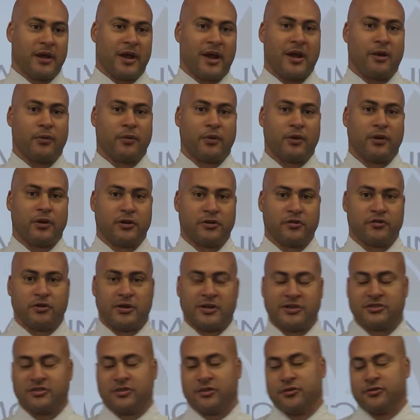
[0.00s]
how we're going to
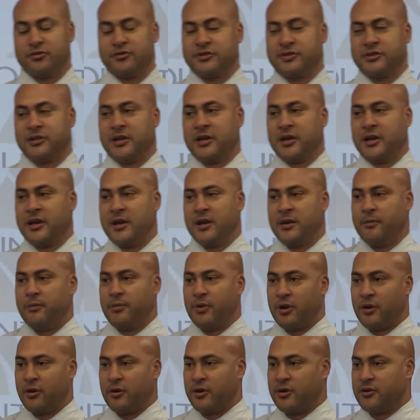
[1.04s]
address those
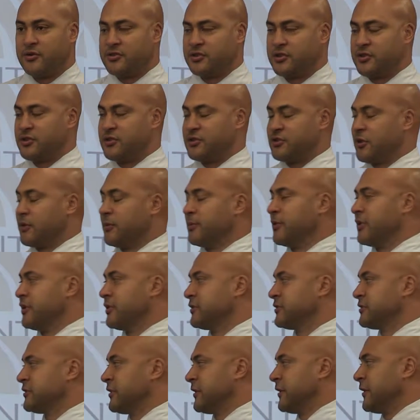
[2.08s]
barriers and
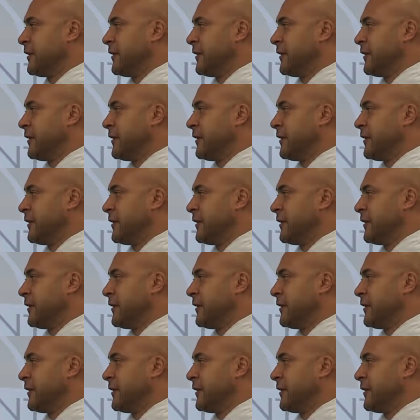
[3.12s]
determinants.